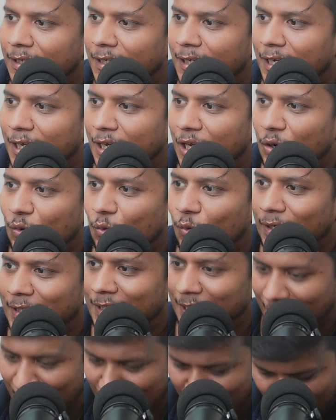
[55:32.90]
What I
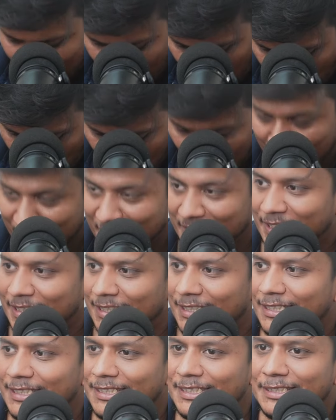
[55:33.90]
am copying
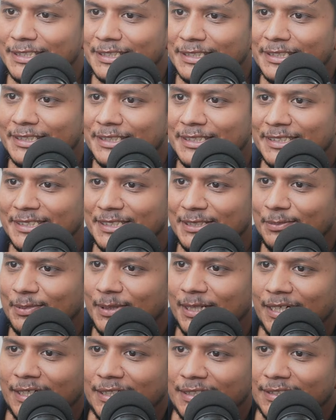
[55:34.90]
the price.